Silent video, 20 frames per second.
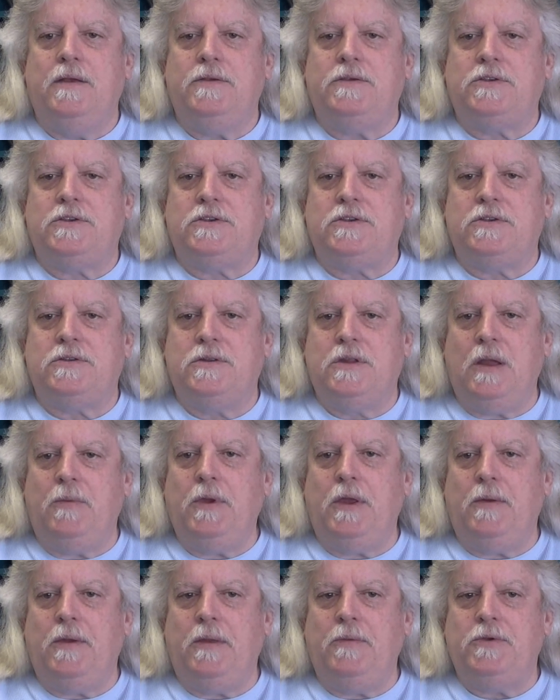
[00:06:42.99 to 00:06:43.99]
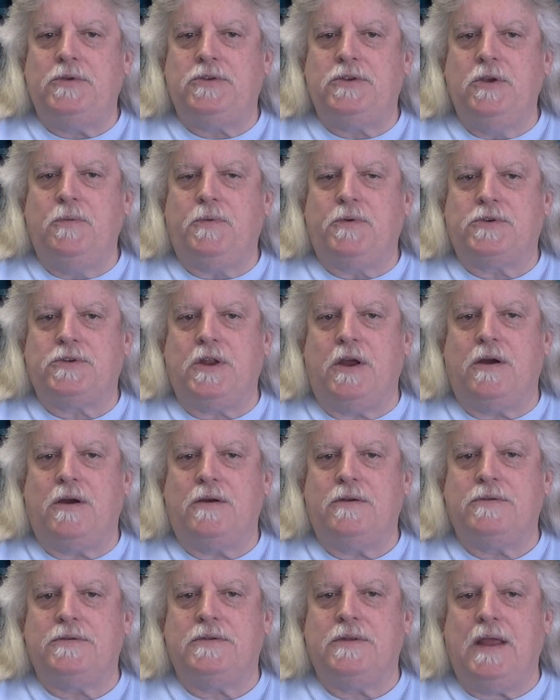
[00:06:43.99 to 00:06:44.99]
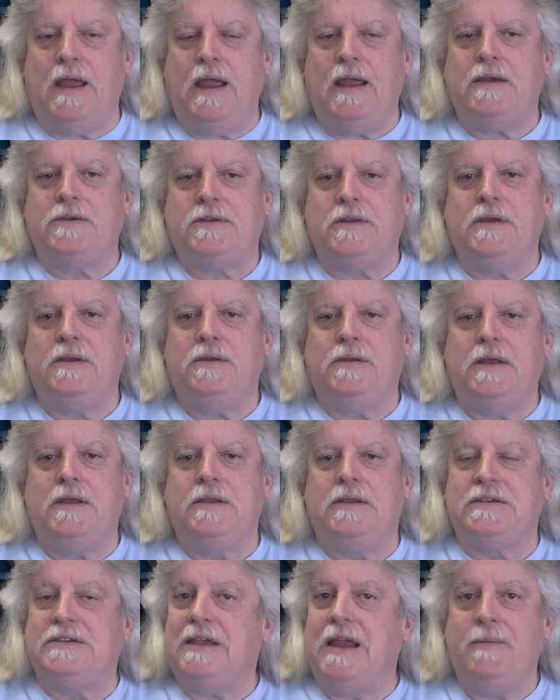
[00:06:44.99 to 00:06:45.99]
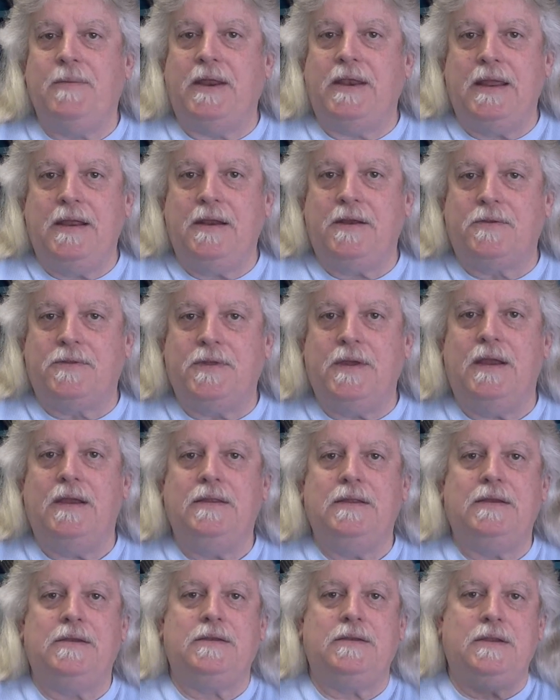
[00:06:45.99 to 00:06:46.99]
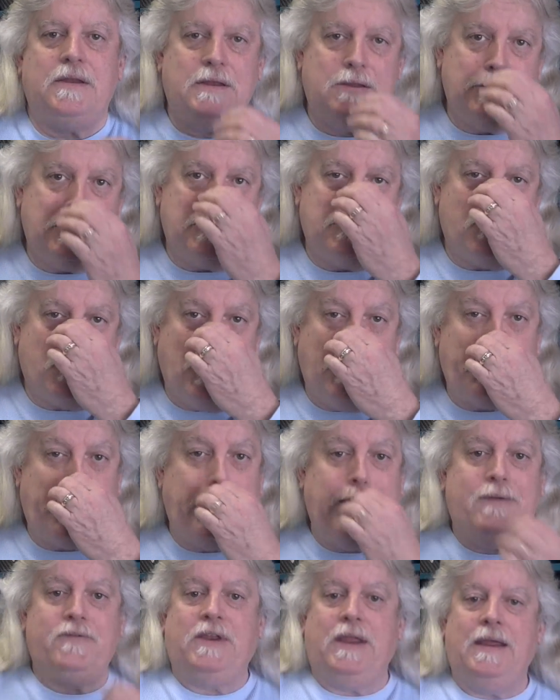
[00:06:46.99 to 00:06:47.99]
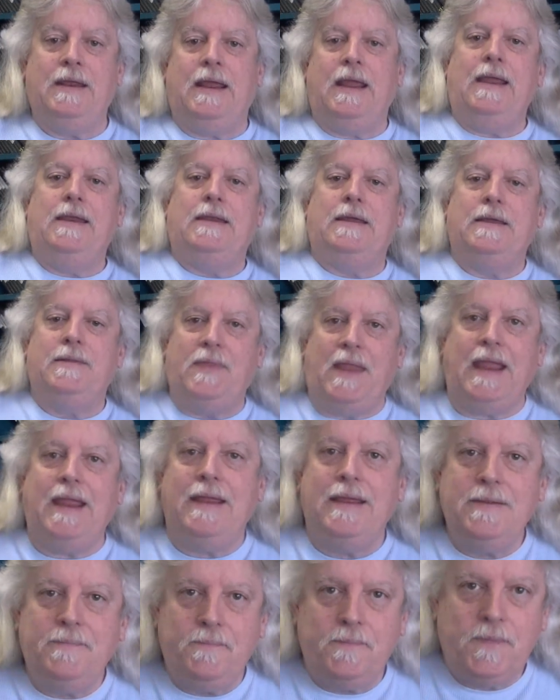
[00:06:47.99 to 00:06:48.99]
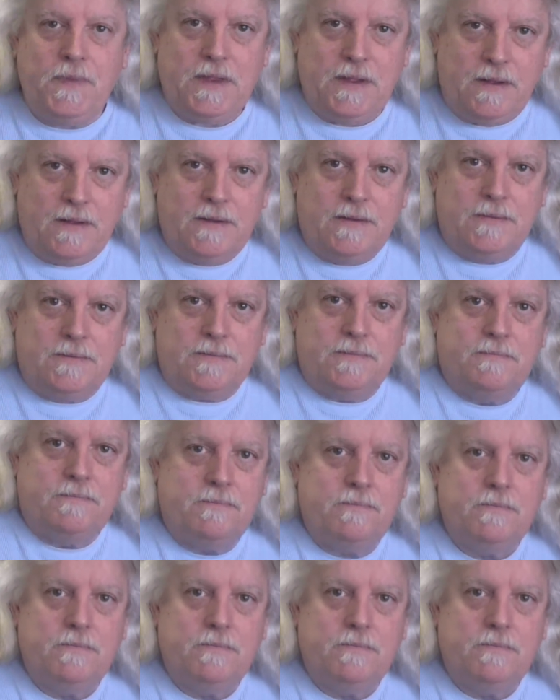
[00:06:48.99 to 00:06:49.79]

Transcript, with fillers: WWE Superstars actually did the same identical thing that the replay of TNA did and the